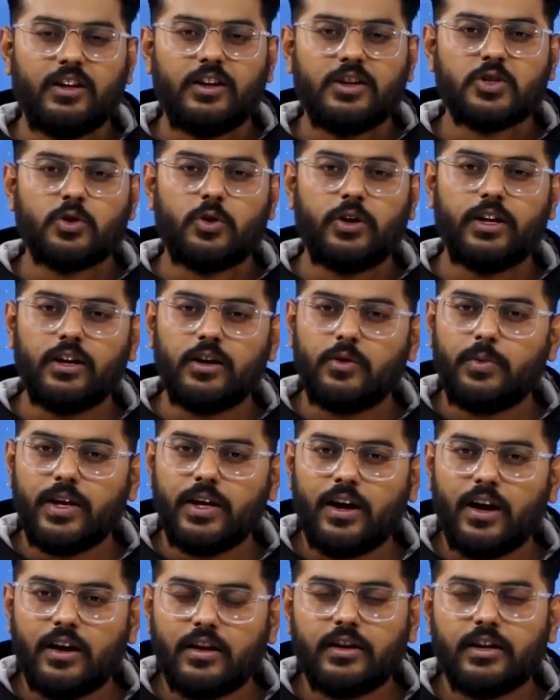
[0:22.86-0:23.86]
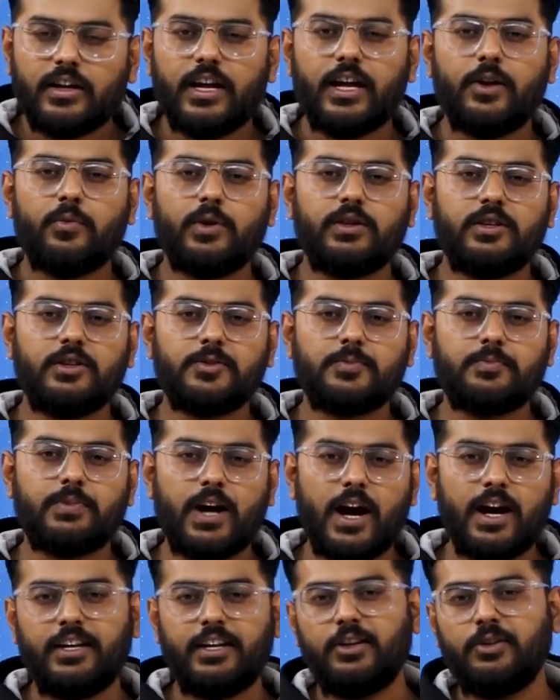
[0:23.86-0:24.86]
So here we are again with this
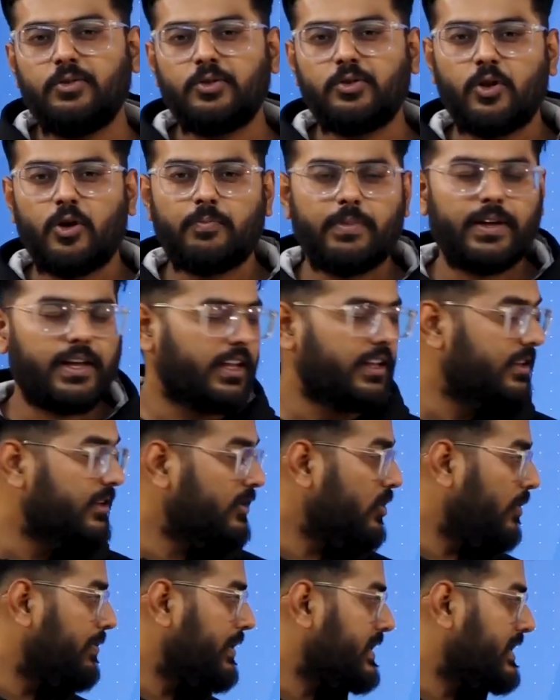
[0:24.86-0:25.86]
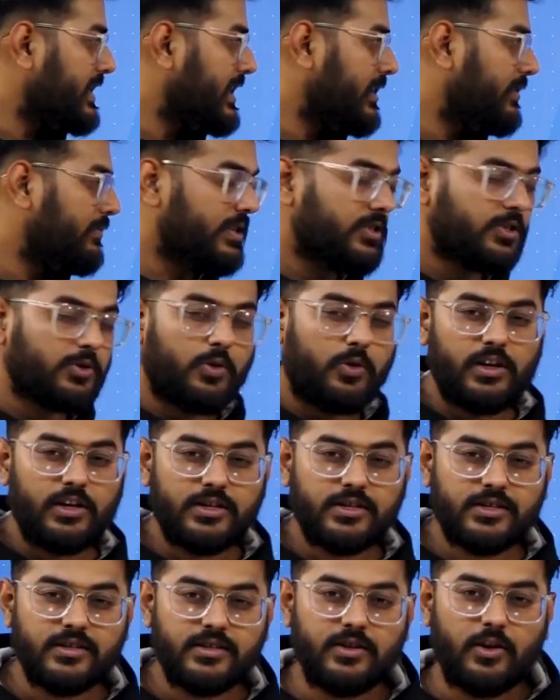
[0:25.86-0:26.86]
brand new topic, and the topic's name is
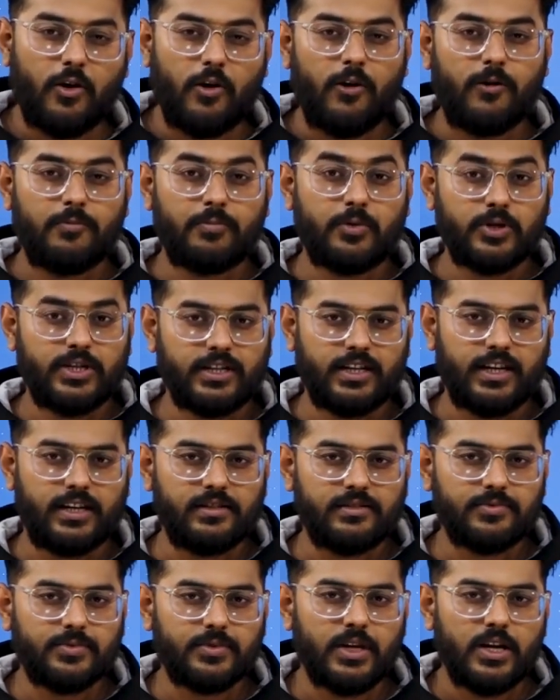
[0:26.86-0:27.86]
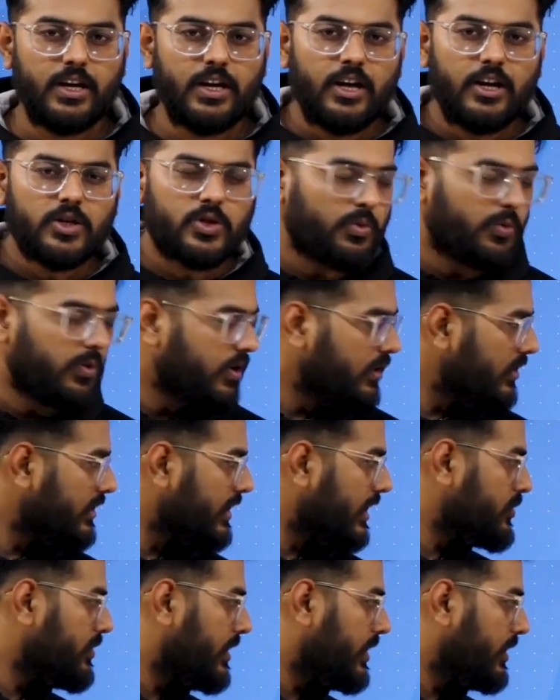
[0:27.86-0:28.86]
Collision of Projectiles. So what all
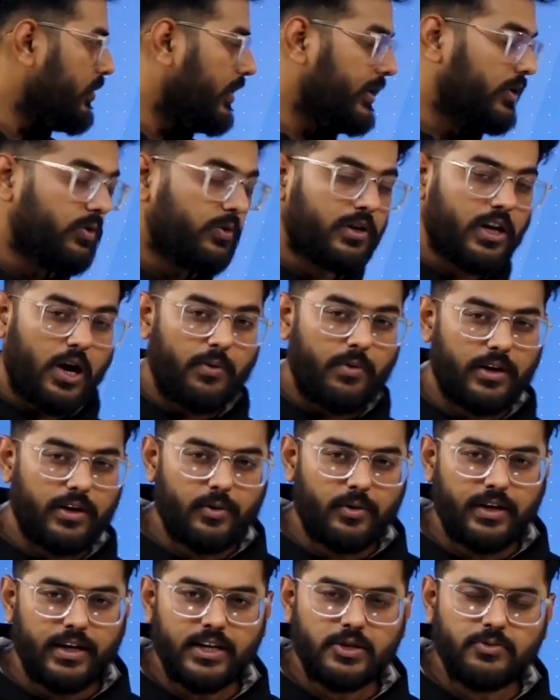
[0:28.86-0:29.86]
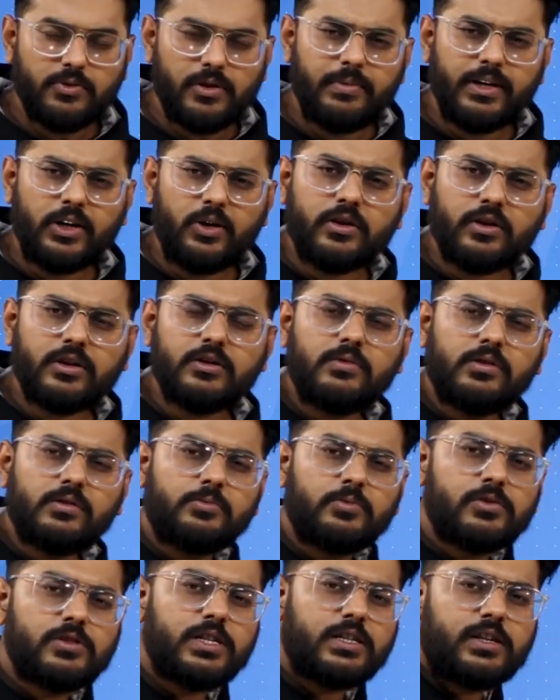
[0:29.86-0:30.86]
things we are going to cover today is we'll be talking about
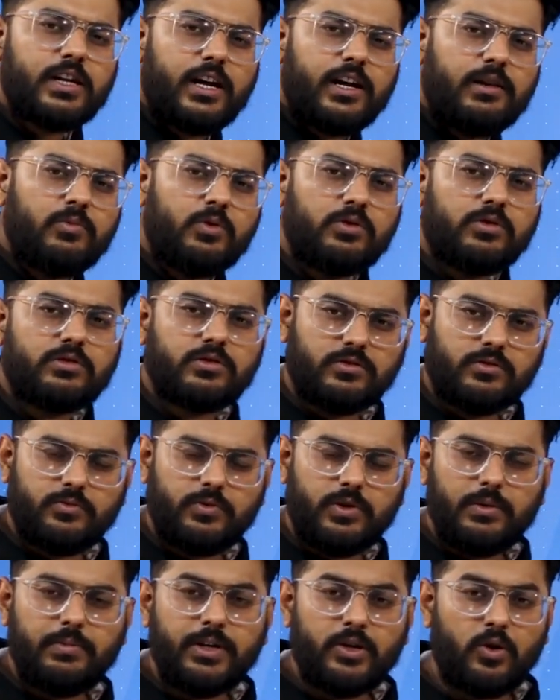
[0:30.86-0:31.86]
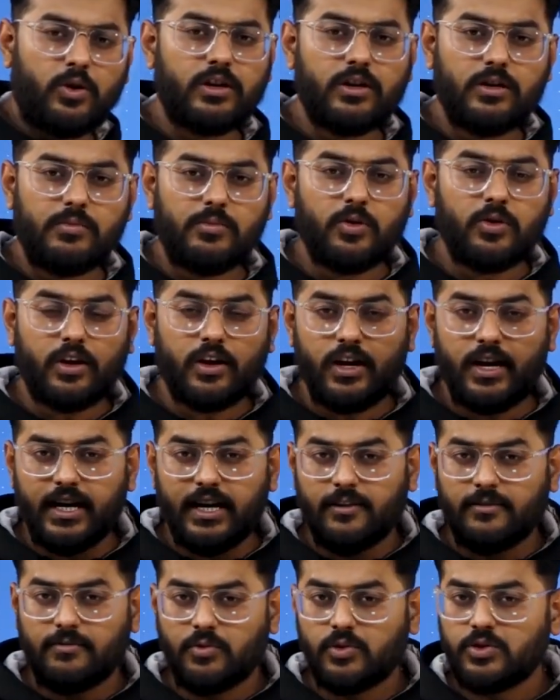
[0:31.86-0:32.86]
projectile motion, we'll be talking about
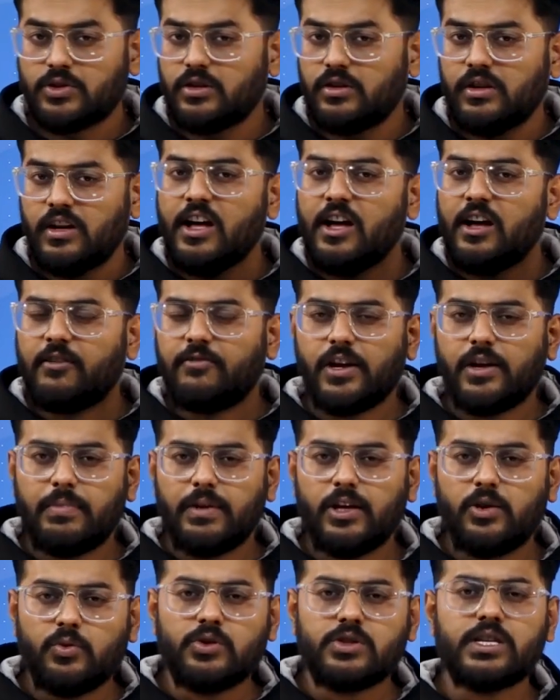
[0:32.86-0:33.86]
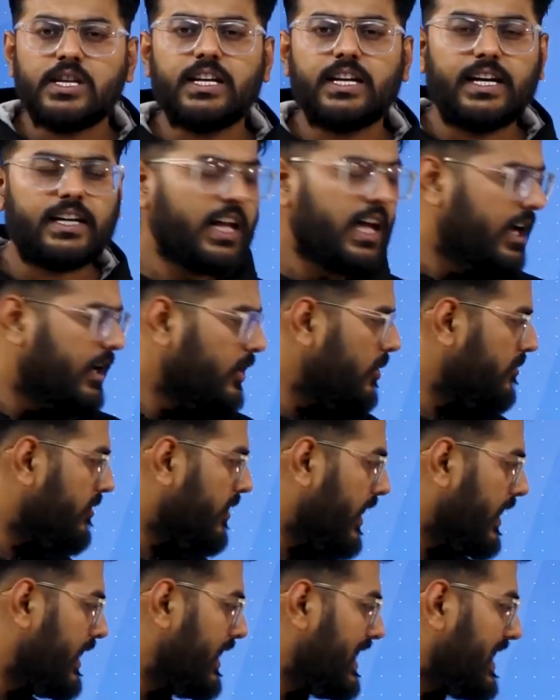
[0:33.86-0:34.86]
relative motion, we'll be using it to
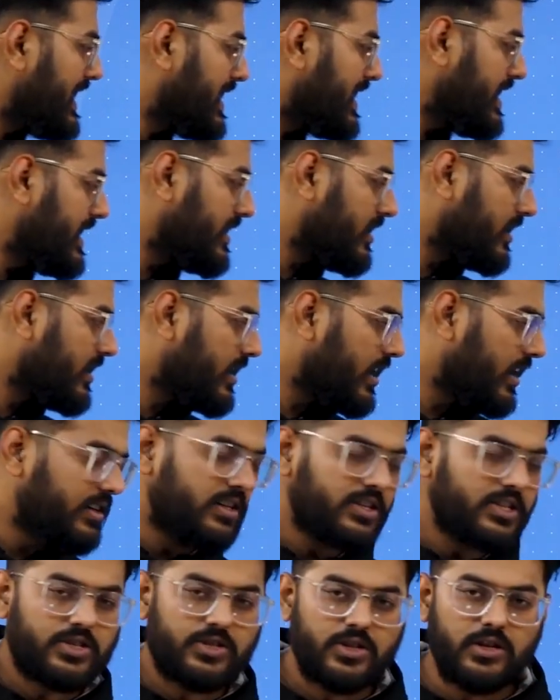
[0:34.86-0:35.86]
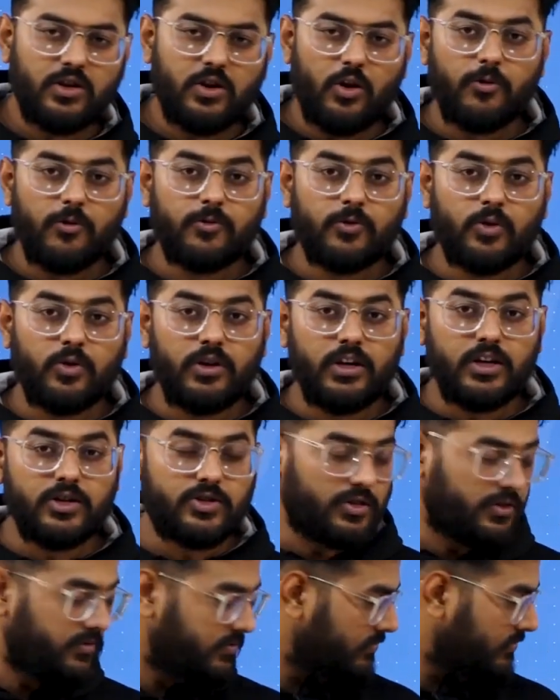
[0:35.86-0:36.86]
finally create a condition of
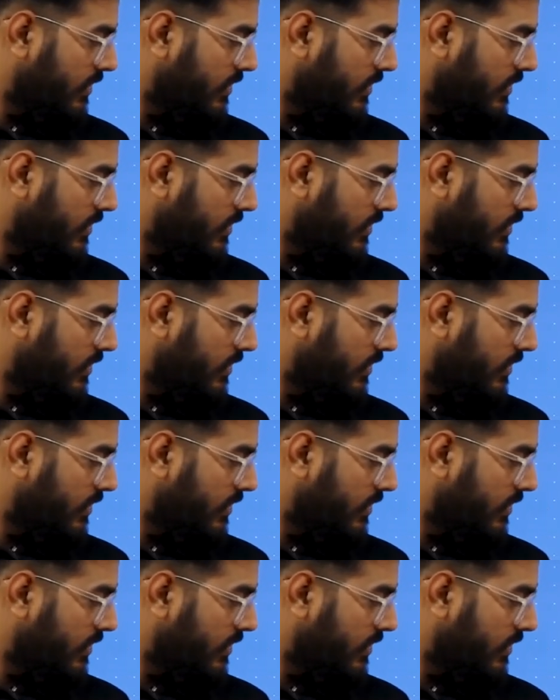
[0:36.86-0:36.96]
collision.